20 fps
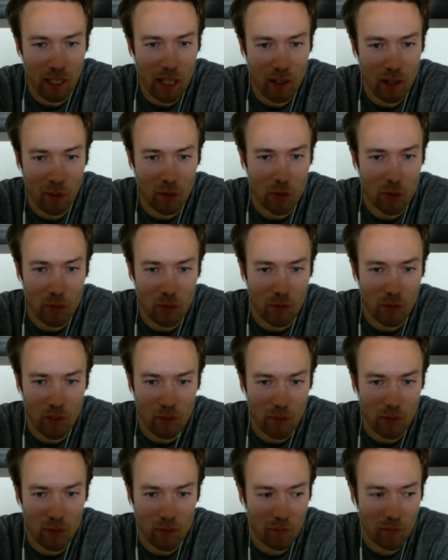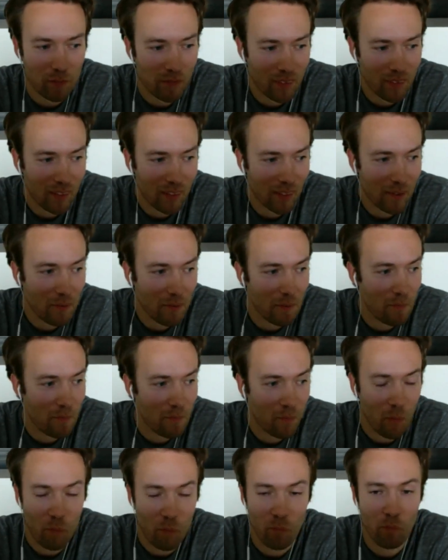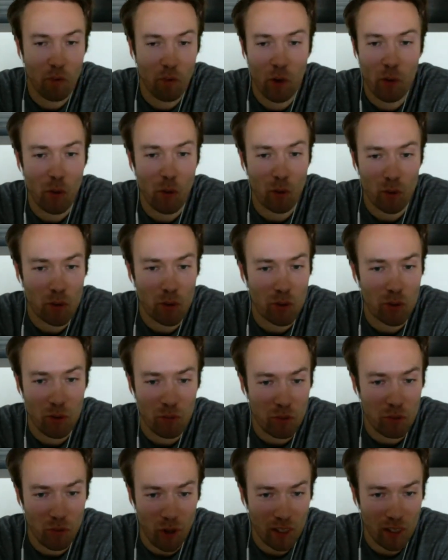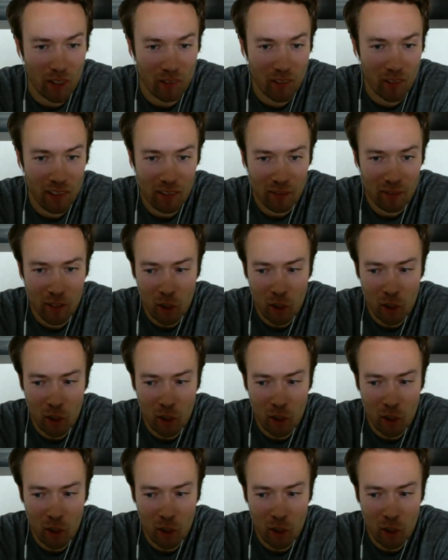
and all sorts of other very old systems running, right?